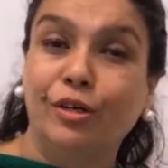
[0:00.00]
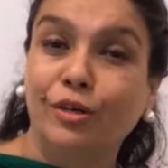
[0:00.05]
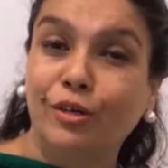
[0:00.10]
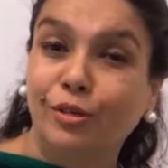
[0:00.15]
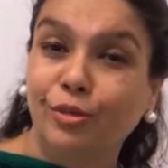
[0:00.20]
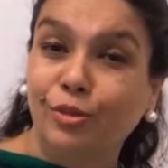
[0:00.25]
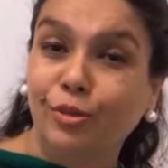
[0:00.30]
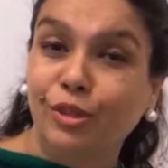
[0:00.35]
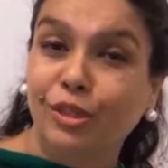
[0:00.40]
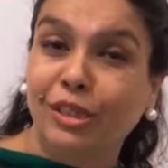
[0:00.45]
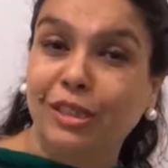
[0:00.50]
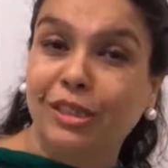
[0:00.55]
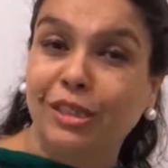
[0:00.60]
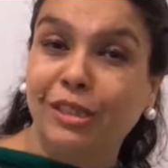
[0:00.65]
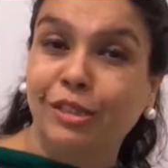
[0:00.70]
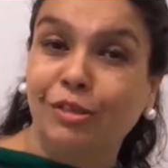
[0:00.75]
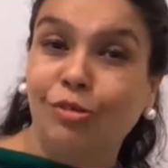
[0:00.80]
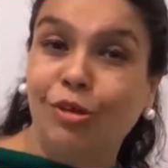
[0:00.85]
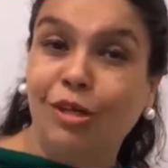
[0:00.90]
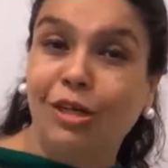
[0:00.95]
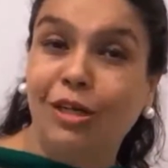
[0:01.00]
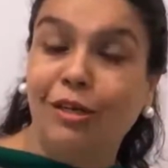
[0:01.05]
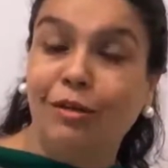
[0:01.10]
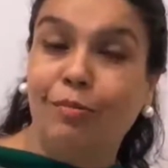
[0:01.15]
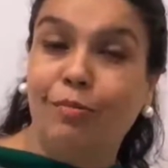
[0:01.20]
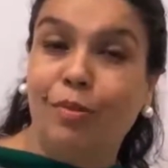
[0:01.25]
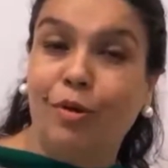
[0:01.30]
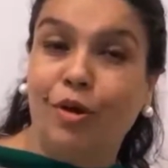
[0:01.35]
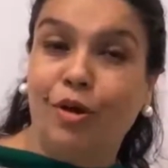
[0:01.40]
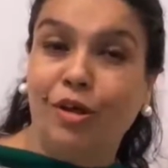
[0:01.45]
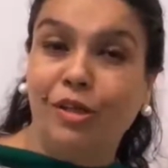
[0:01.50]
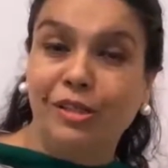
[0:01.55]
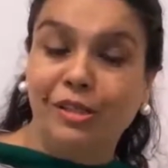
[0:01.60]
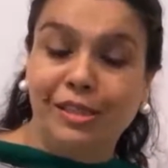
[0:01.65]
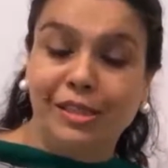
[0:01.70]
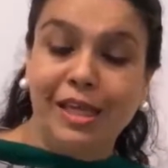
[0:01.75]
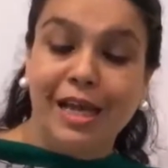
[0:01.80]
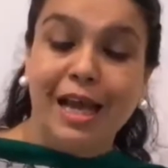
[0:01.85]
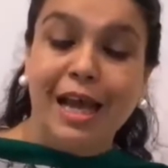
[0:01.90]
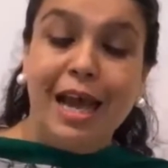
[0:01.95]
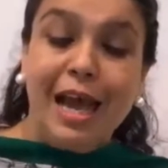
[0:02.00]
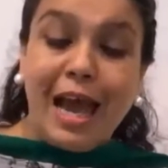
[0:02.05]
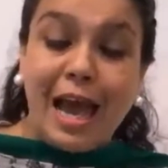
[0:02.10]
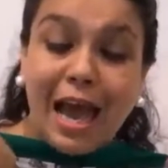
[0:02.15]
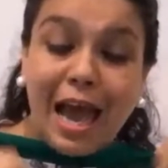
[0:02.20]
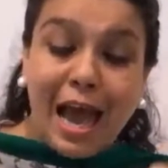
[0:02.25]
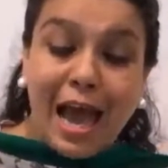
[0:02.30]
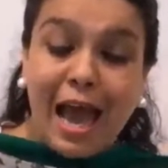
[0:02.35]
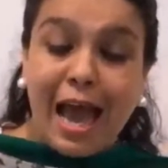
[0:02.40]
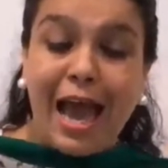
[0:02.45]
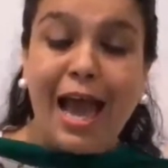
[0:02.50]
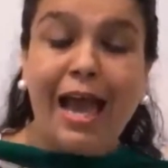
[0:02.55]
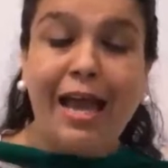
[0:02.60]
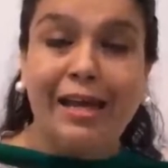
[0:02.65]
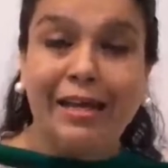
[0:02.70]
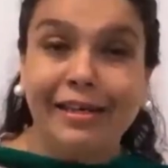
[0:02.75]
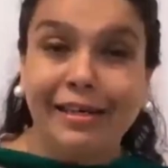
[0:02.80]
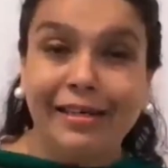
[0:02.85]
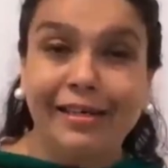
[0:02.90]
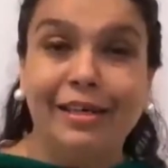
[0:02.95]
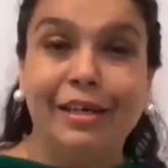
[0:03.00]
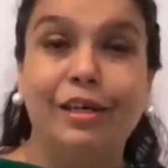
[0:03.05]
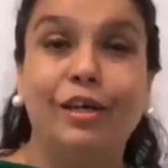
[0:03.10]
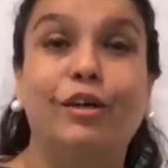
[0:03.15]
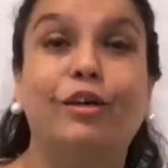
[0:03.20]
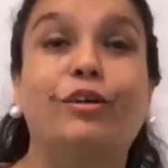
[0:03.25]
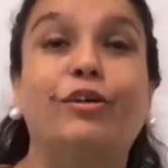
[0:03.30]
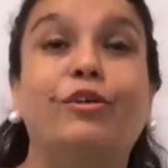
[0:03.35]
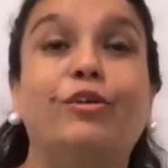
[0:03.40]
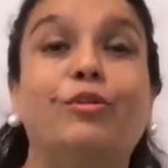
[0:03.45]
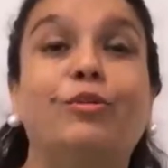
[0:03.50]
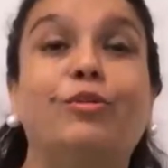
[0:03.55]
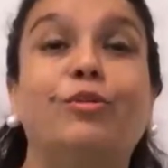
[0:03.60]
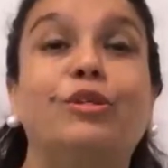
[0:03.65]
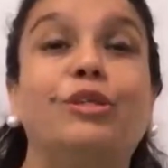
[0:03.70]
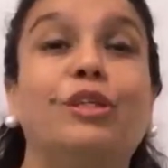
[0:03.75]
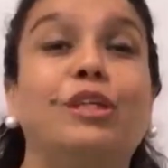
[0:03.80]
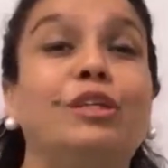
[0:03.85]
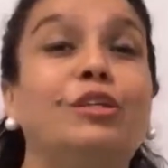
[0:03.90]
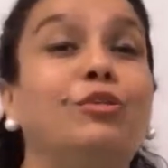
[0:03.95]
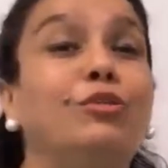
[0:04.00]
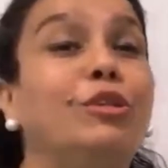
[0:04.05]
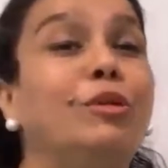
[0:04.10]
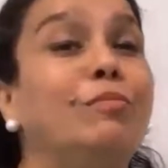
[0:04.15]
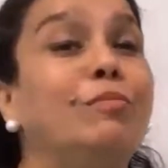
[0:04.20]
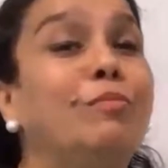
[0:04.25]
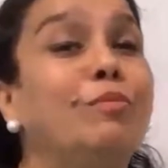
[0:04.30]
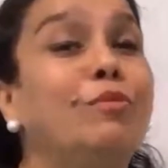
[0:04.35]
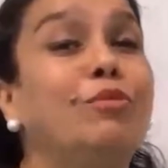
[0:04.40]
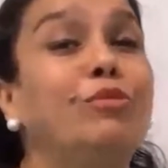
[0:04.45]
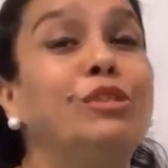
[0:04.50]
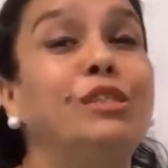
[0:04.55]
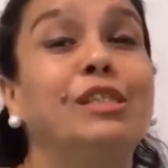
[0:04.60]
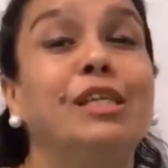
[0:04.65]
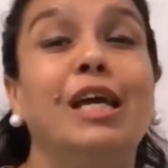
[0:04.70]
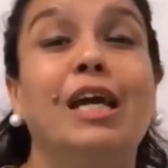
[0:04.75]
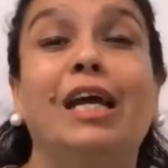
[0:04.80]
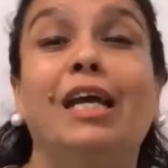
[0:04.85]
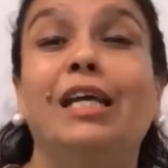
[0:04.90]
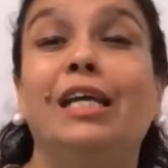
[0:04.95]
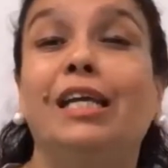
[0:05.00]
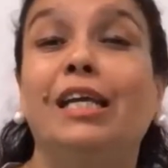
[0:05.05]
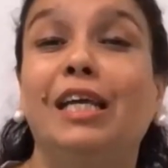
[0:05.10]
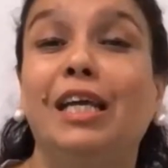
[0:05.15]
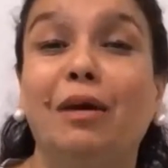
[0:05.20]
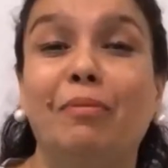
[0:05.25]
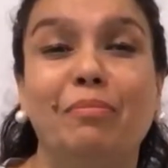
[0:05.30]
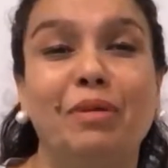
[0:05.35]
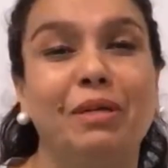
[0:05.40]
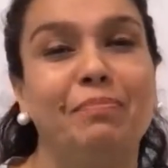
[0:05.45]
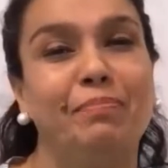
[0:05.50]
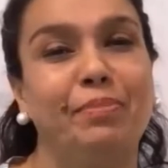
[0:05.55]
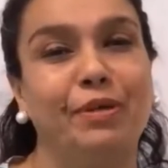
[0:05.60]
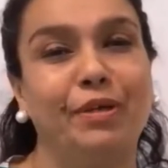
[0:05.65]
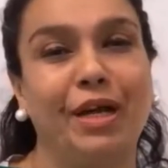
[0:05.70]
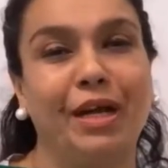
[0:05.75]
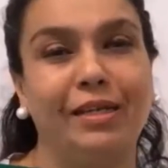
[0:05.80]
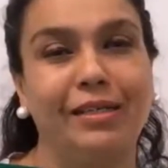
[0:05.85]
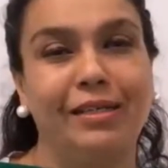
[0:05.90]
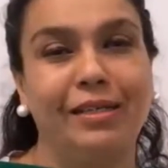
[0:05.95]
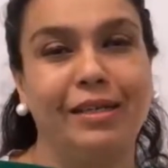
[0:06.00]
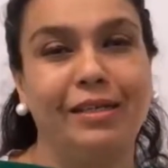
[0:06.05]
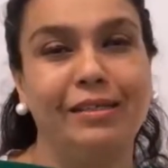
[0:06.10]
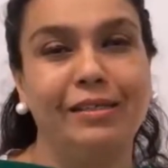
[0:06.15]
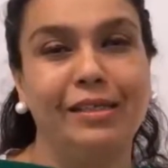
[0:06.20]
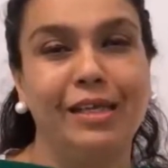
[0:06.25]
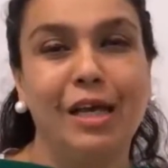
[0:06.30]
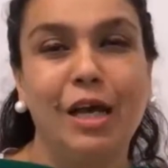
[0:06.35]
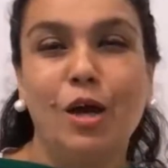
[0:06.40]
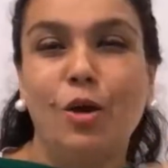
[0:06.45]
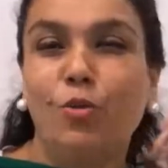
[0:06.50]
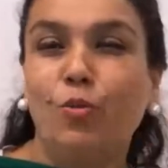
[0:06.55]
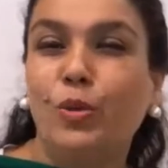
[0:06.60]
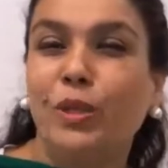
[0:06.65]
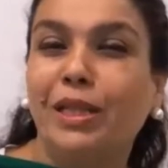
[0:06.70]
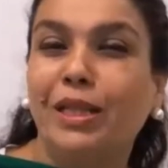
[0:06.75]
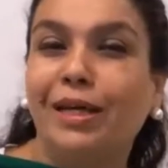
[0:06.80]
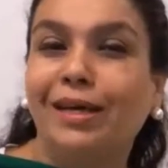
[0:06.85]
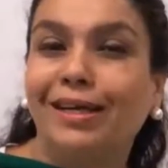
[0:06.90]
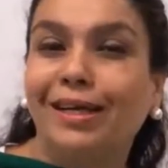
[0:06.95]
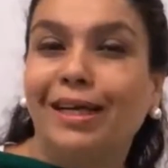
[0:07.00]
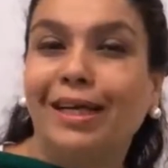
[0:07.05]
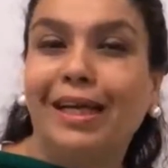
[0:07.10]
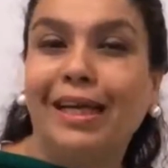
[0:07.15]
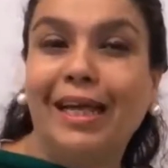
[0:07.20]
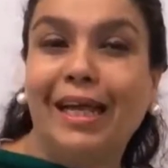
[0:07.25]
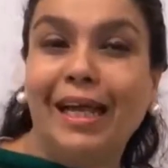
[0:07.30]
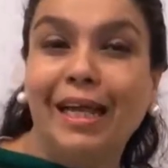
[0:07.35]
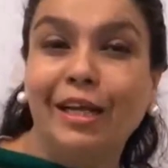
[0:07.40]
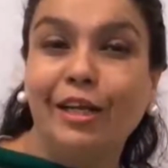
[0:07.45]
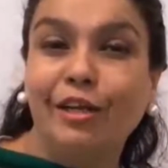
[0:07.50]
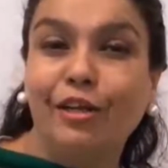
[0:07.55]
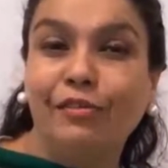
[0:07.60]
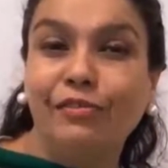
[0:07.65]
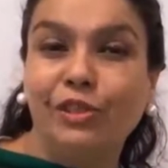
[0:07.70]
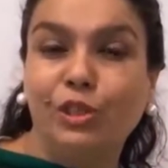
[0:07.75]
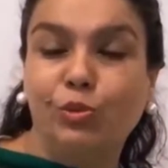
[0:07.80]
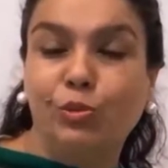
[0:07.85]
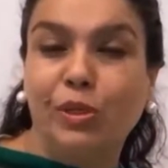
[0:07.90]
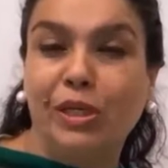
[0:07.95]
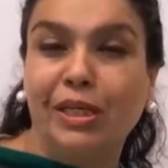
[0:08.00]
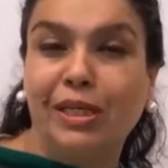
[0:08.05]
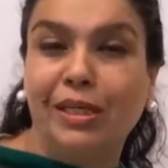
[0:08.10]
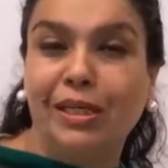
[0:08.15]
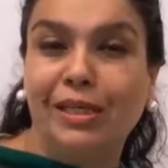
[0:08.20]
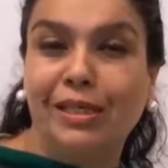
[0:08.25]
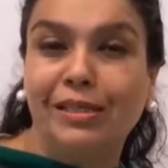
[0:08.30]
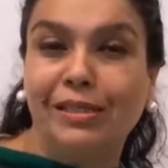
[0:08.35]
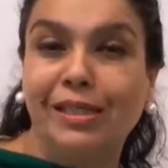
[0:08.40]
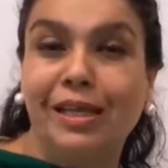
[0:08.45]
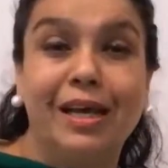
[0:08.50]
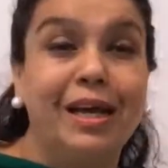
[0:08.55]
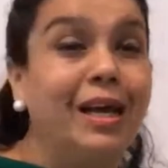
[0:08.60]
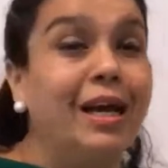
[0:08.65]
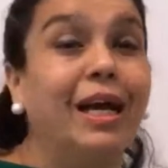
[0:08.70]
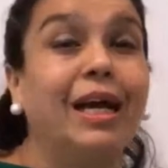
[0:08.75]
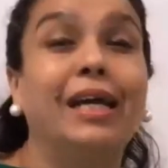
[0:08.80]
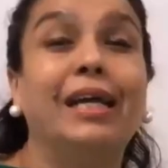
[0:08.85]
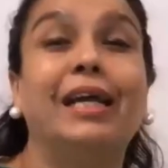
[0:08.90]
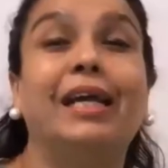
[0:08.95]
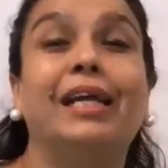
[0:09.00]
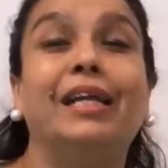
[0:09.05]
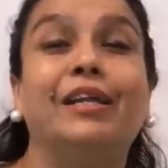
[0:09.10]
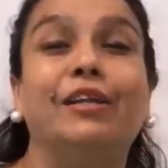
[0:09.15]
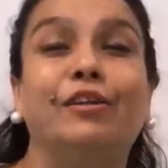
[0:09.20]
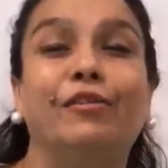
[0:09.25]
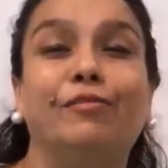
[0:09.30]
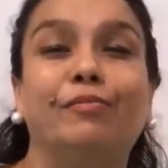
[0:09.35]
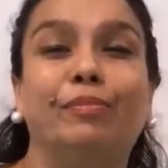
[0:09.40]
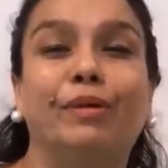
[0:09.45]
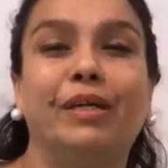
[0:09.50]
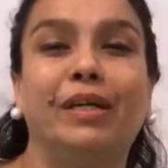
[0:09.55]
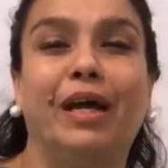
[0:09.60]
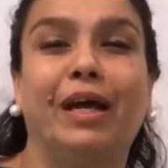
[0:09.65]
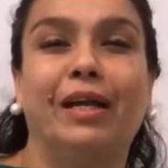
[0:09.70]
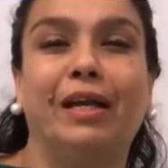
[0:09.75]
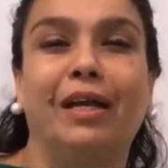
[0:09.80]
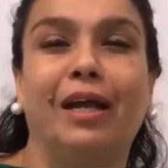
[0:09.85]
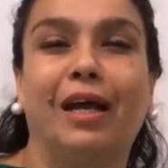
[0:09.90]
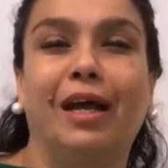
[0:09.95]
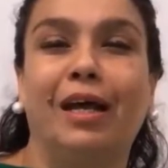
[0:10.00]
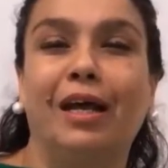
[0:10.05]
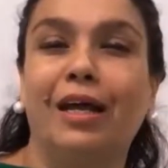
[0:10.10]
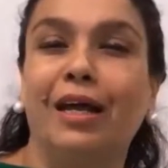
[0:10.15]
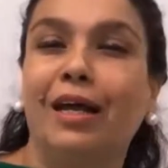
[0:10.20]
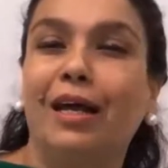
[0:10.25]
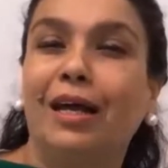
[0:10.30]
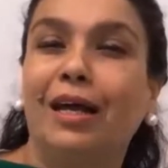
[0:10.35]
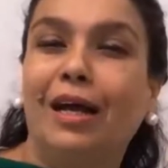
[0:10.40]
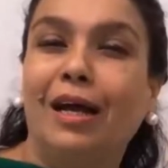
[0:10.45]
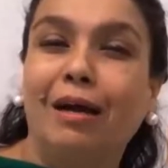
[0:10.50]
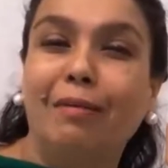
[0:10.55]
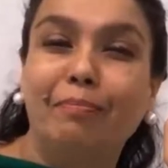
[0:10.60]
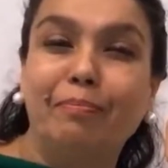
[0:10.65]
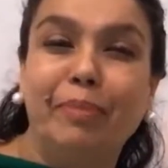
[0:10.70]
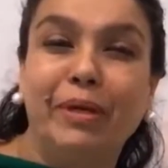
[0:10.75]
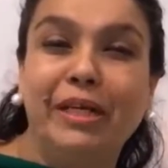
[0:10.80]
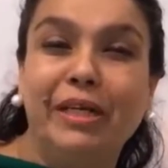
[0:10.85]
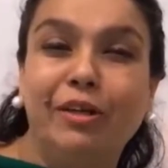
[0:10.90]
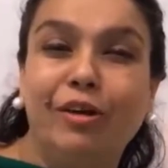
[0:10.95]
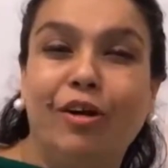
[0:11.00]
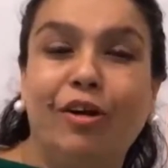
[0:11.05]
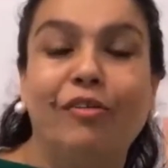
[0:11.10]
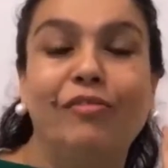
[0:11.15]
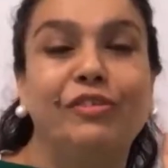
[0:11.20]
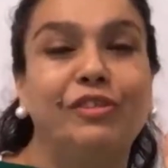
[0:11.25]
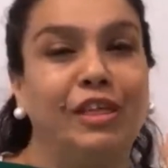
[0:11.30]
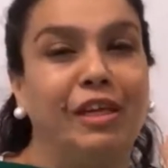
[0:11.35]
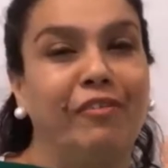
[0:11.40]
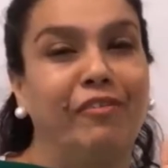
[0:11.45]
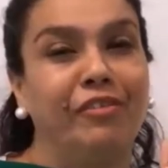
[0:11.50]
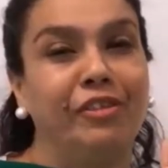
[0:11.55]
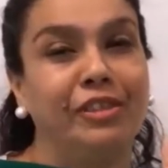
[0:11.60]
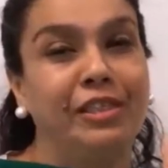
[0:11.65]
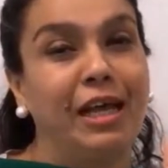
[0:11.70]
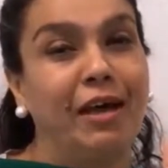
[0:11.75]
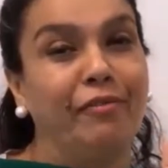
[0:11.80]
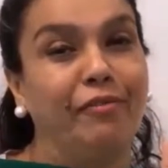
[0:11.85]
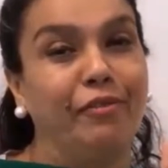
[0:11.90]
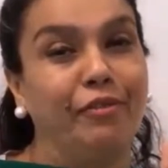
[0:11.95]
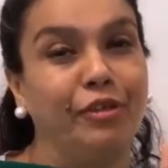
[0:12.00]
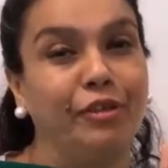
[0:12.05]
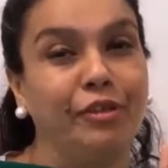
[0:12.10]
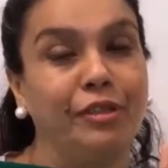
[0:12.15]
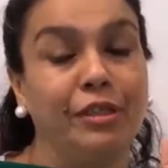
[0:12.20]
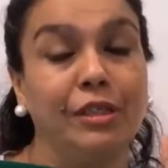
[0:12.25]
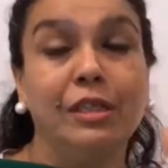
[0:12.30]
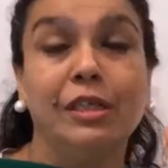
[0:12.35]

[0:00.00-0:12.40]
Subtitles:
Rolled it into little balls and rolled into the most yummy parathas with a hint of sweetness, a hint of banana, a bit of saffron.